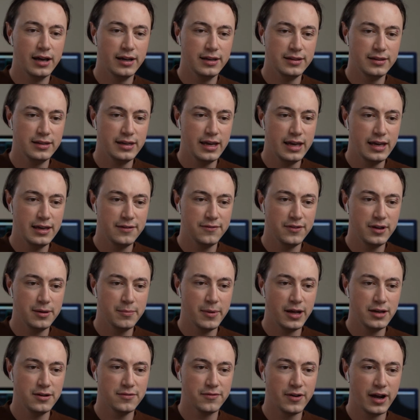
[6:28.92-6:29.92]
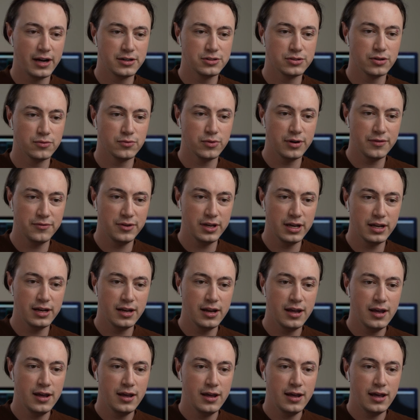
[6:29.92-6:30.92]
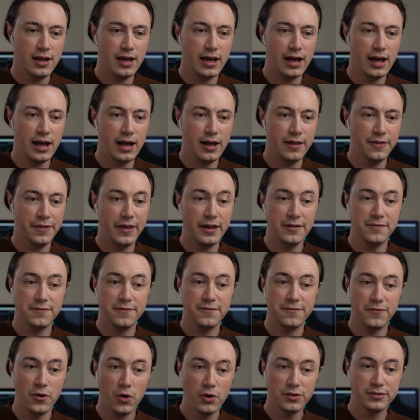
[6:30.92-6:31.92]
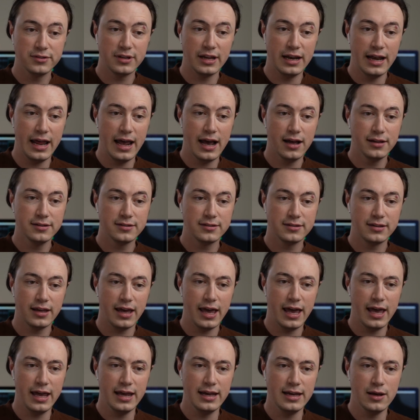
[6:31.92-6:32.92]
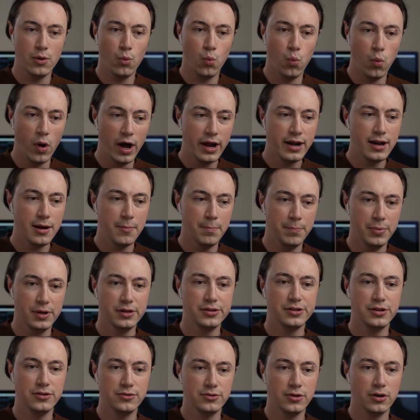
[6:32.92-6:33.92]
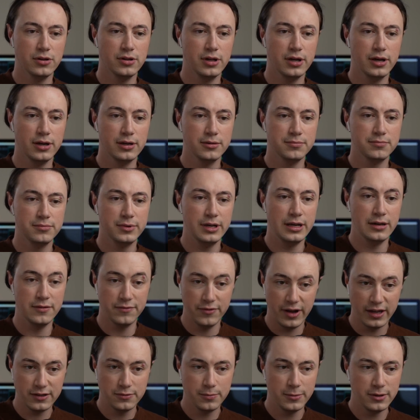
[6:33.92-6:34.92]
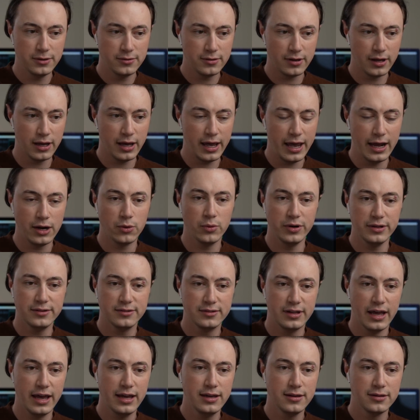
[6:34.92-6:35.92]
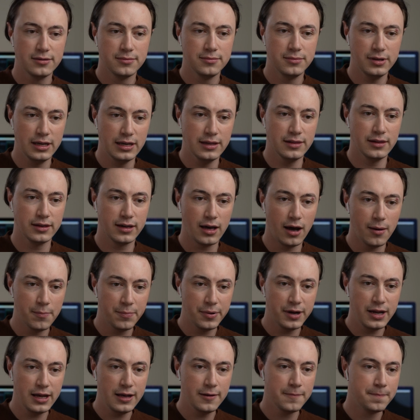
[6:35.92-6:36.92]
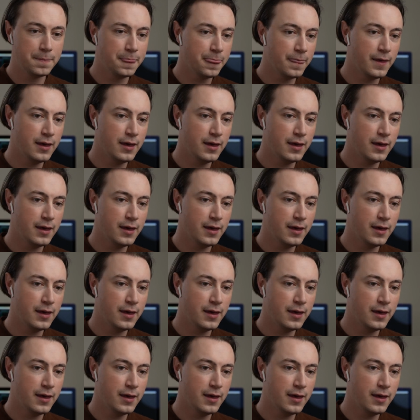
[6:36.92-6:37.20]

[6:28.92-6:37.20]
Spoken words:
in the EV manufacturer Rivian. They first announced a $1 billion investment equity stake in the company,